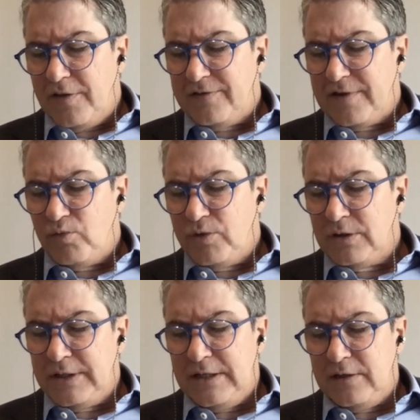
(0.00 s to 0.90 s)

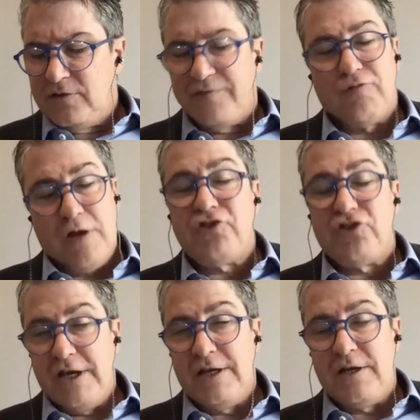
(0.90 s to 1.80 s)
really
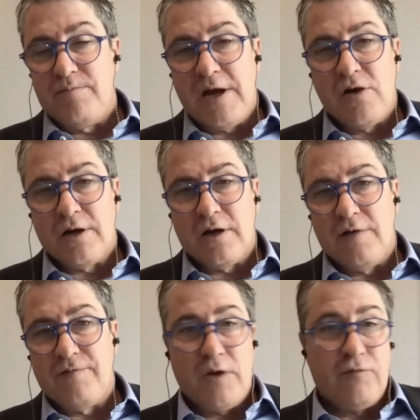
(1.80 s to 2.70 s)
differentiated America
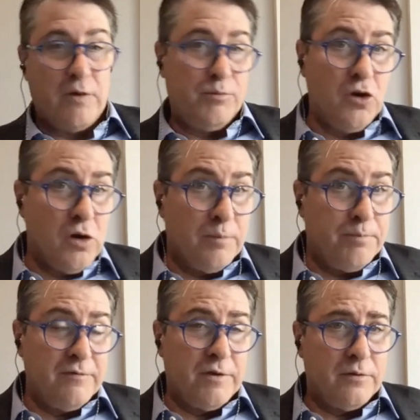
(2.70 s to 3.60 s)
from Europe,
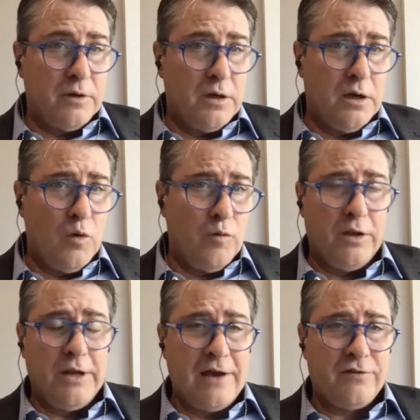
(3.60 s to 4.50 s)
even over the
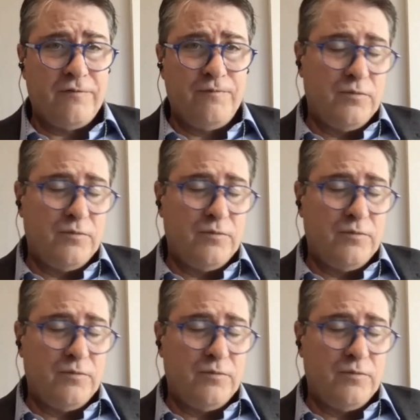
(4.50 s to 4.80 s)
last,